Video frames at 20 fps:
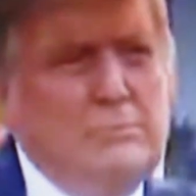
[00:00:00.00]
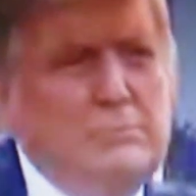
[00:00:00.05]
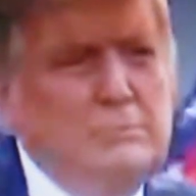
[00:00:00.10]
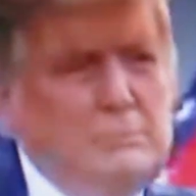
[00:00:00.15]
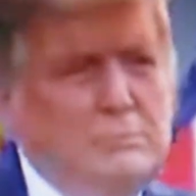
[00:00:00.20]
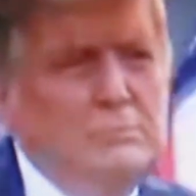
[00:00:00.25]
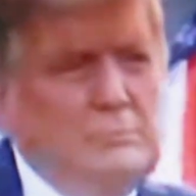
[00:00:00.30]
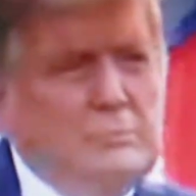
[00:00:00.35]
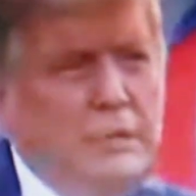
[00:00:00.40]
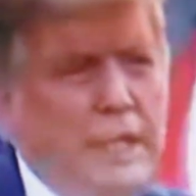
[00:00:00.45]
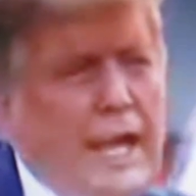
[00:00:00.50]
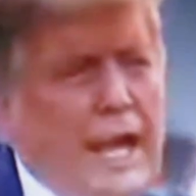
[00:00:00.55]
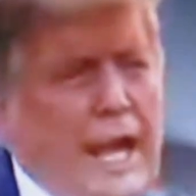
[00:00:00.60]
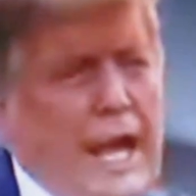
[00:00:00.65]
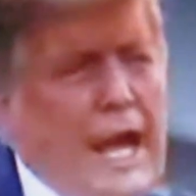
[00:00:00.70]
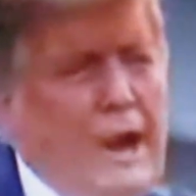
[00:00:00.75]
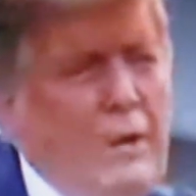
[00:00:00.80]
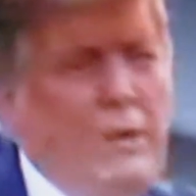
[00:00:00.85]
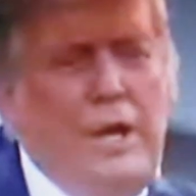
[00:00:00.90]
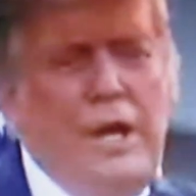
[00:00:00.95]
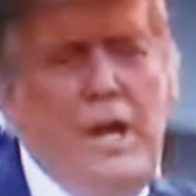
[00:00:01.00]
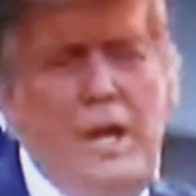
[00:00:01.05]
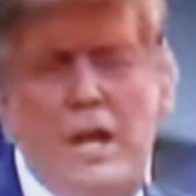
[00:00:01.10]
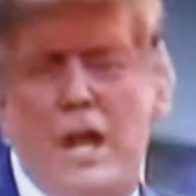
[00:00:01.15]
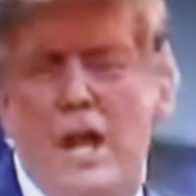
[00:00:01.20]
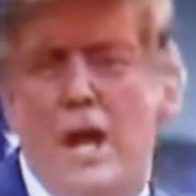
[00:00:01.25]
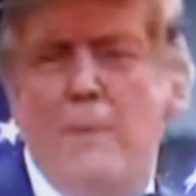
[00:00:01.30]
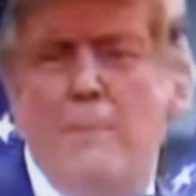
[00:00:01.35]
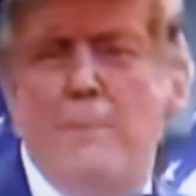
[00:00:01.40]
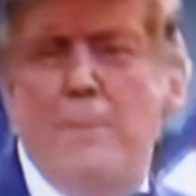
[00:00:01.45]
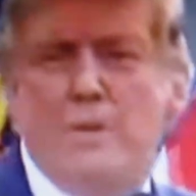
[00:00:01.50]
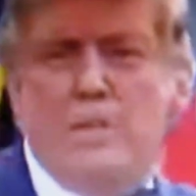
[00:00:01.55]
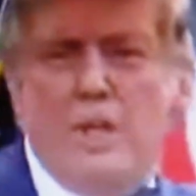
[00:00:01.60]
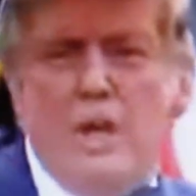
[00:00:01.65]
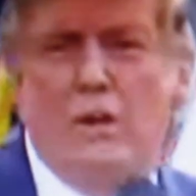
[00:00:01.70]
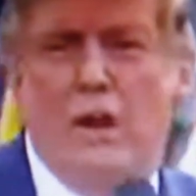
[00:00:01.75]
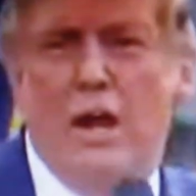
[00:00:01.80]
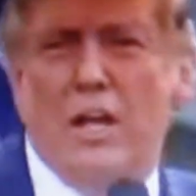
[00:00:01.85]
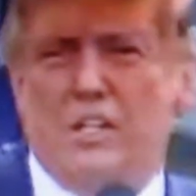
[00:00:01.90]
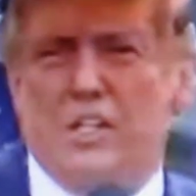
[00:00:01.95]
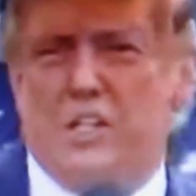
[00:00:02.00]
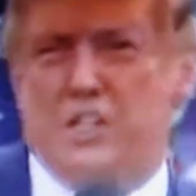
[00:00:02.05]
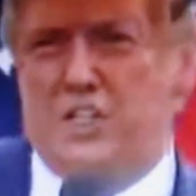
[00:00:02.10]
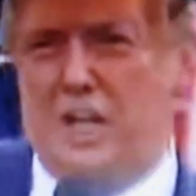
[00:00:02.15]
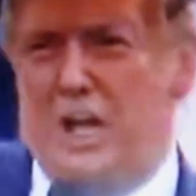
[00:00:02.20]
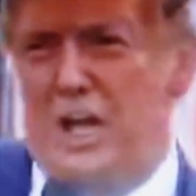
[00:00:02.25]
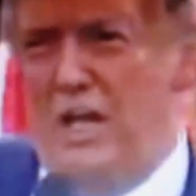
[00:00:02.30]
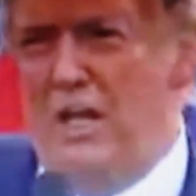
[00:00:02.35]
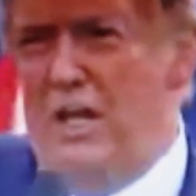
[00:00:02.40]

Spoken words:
When would you hear a president say that?